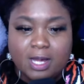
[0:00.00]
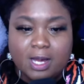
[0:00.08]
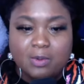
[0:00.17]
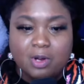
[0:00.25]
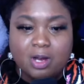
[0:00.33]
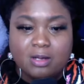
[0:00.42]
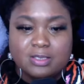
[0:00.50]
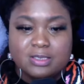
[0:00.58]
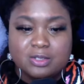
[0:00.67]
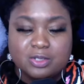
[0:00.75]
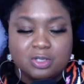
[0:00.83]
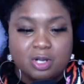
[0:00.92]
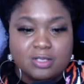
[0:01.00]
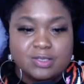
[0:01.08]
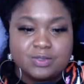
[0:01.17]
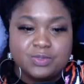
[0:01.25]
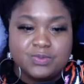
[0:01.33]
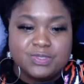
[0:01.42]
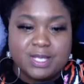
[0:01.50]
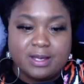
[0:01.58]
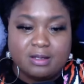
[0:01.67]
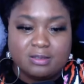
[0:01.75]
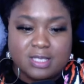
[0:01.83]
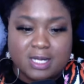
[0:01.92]
I will also, you can also do
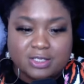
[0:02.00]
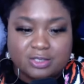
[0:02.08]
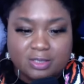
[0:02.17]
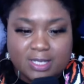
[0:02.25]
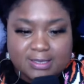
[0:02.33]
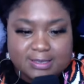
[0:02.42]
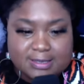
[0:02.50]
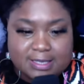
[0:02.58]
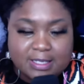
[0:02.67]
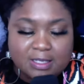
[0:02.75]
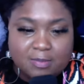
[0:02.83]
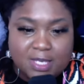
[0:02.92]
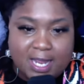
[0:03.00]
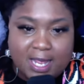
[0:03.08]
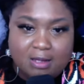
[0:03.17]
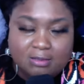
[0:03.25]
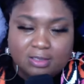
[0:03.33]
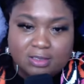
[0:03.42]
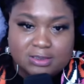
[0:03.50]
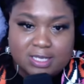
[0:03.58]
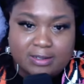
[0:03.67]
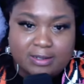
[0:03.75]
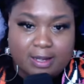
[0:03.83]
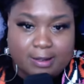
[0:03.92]
Zelle, Dr. Alexis M at
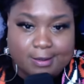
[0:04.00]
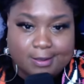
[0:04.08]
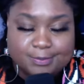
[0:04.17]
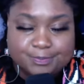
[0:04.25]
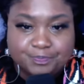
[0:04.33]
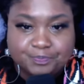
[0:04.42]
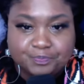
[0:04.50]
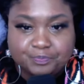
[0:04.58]
outlook.com.